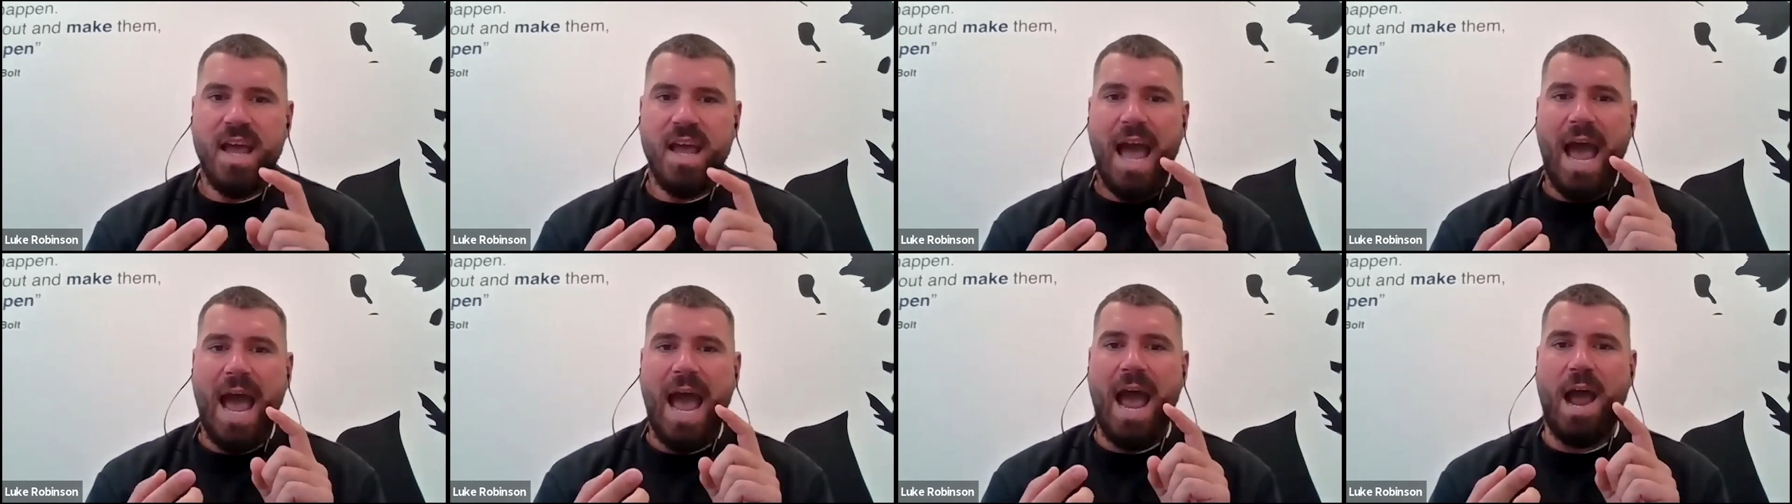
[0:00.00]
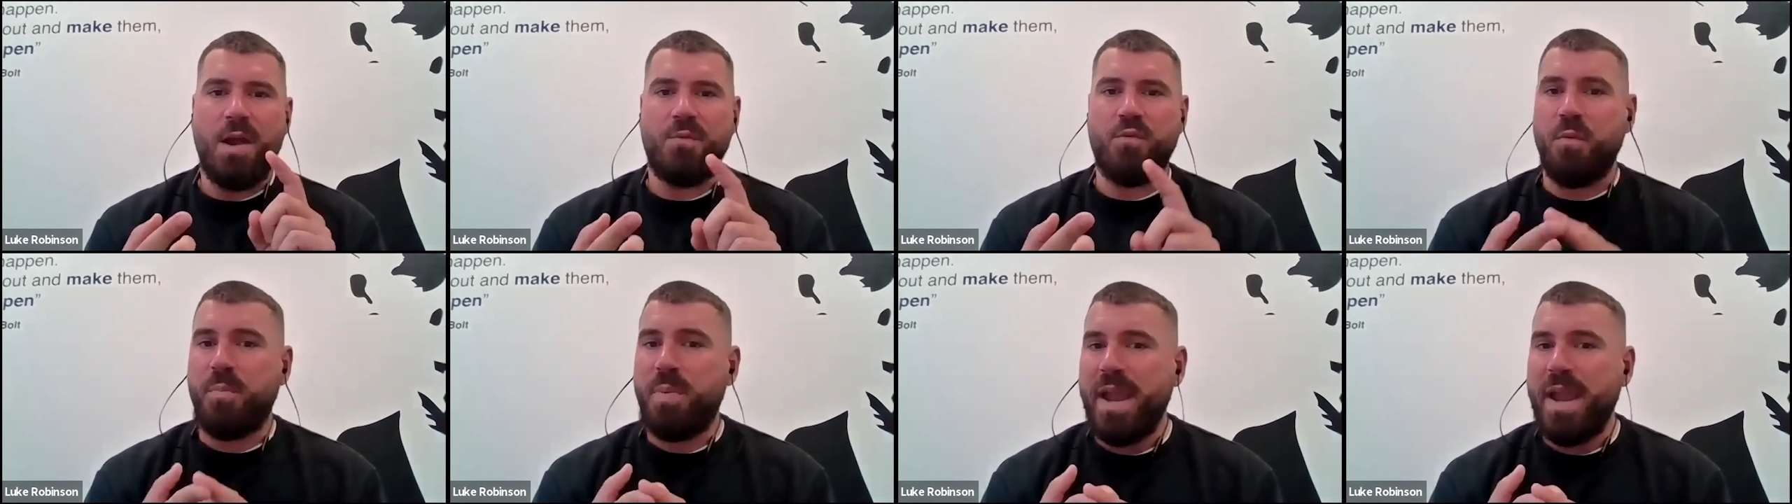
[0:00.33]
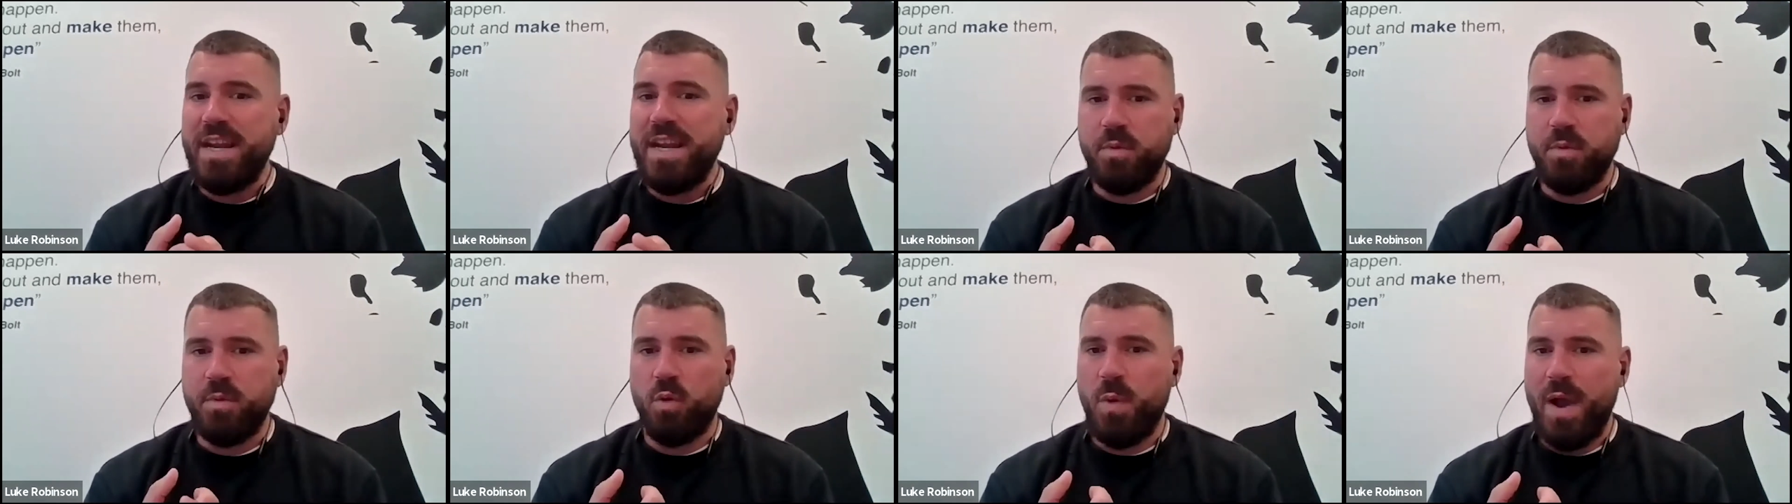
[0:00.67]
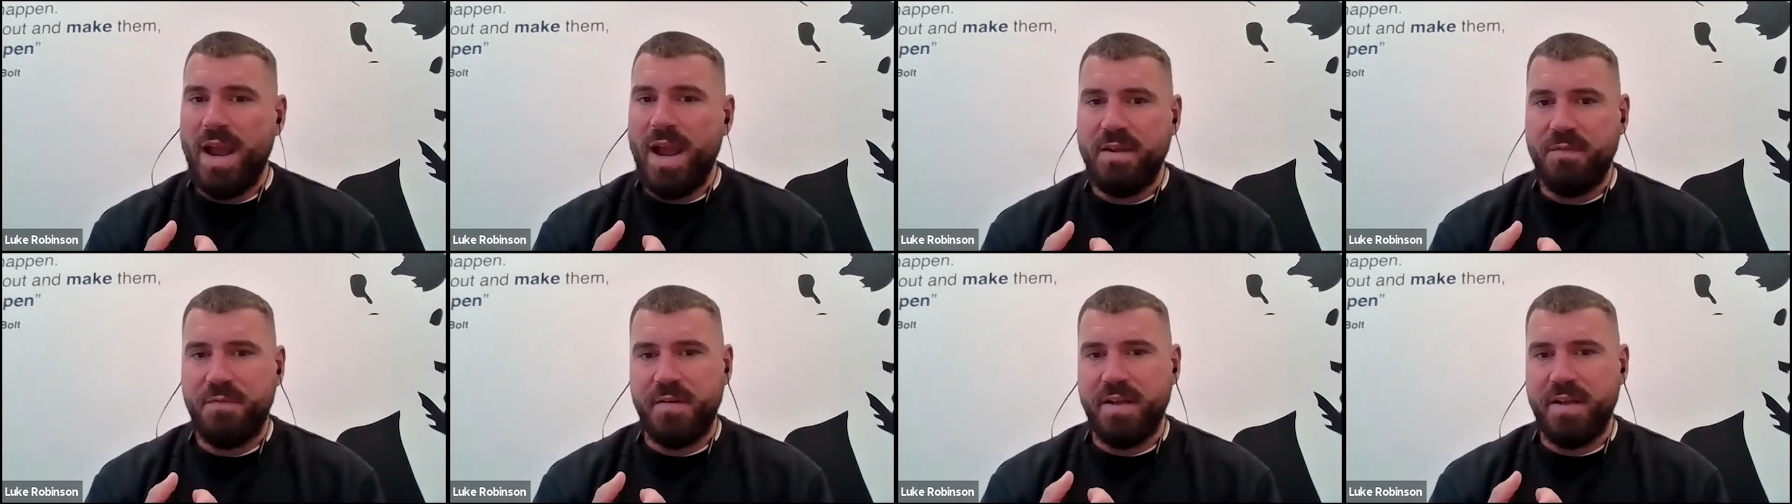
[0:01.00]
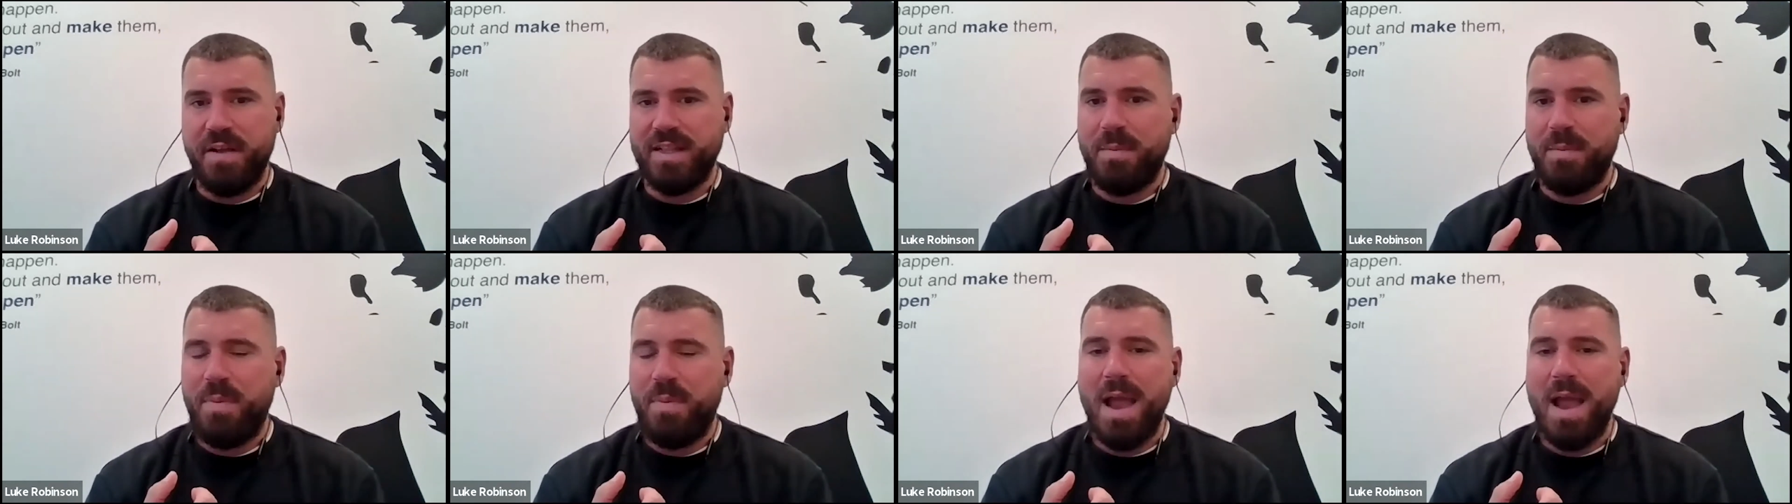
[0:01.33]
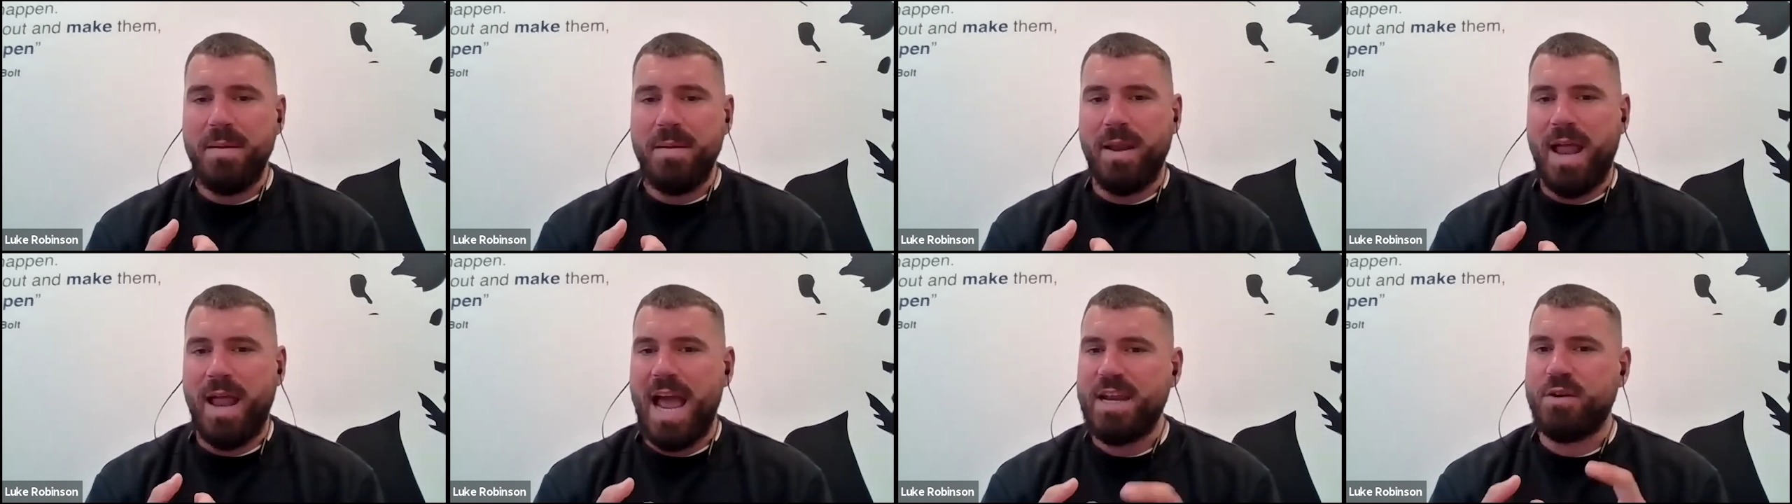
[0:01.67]
a repeatable way to fill their
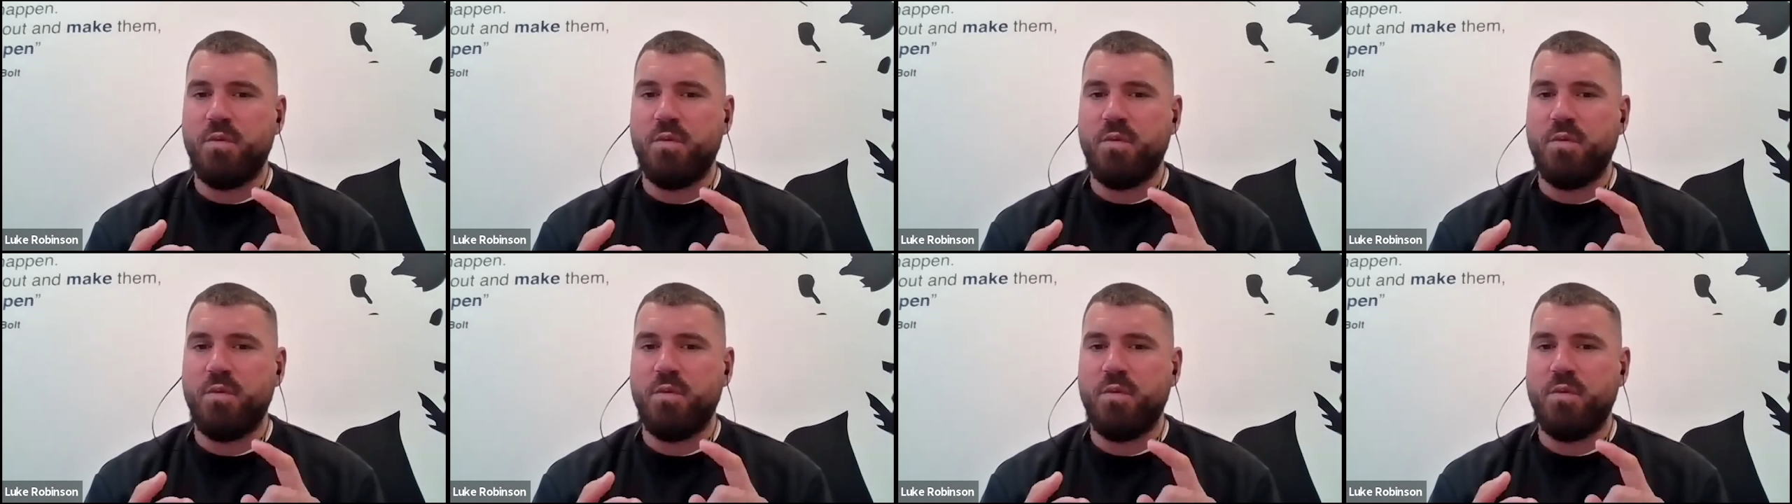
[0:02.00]
pipeline,